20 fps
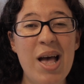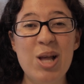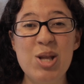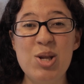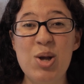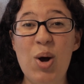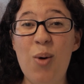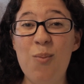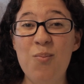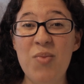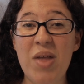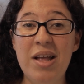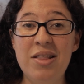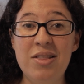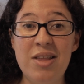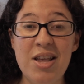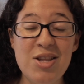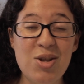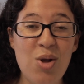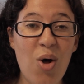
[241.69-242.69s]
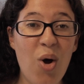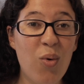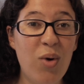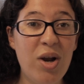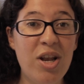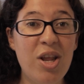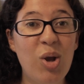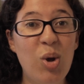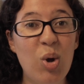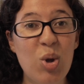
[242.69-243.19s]
So this
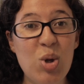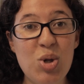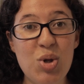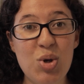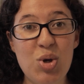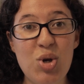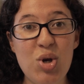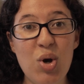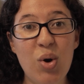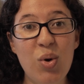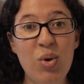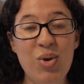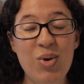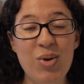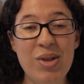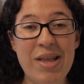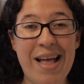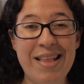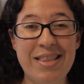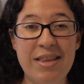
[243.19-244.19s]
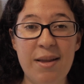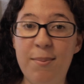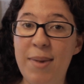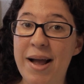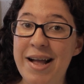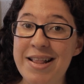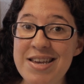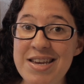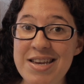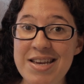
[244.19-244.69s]
already goes to show you that the
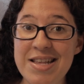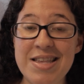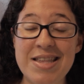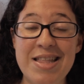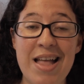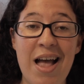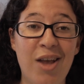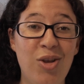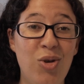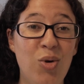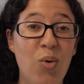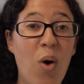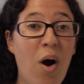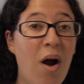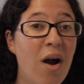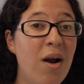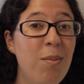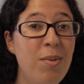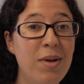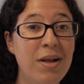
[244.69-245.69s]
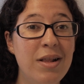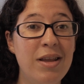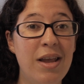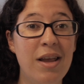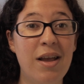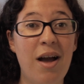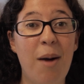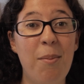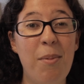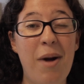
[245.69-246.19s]
pensions that you are
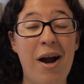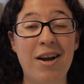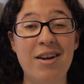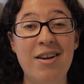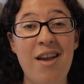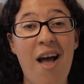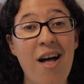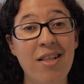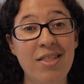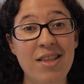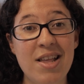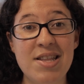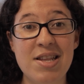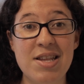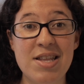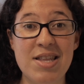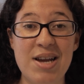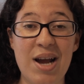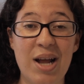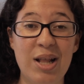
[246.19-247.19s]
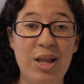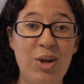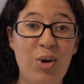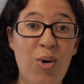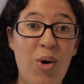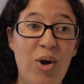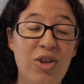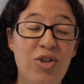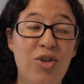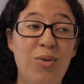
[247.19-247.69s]
building up are not necessarily
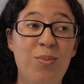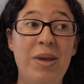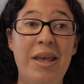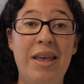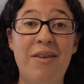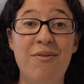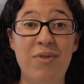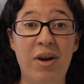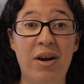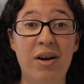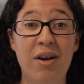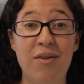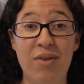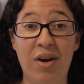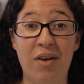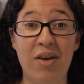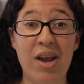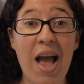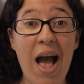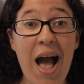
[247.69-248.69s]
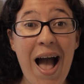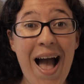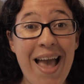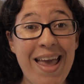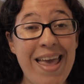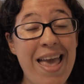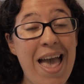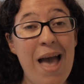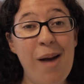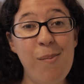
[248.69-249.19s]
going to be very
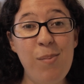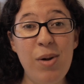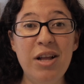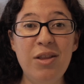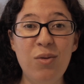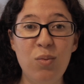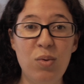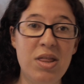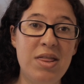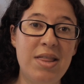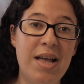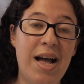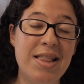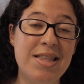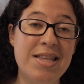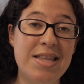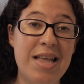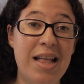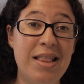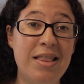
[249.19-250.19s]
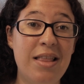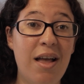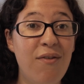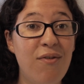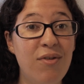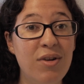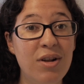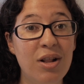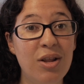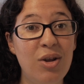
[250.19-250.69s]
high. But with that said,
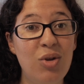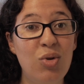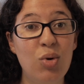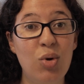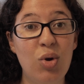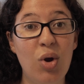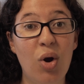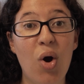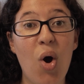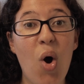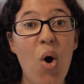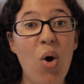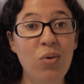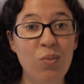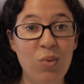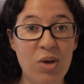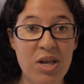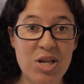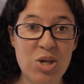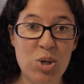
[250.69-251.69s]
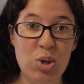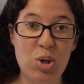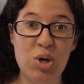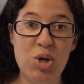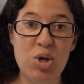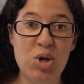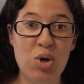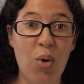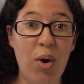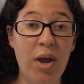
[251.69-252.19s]
definitely do your own
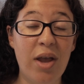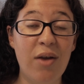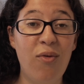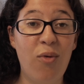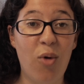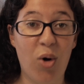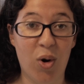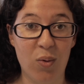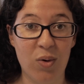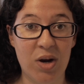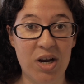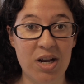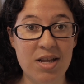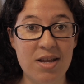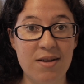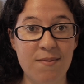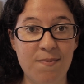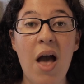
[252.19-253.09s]
research going forward.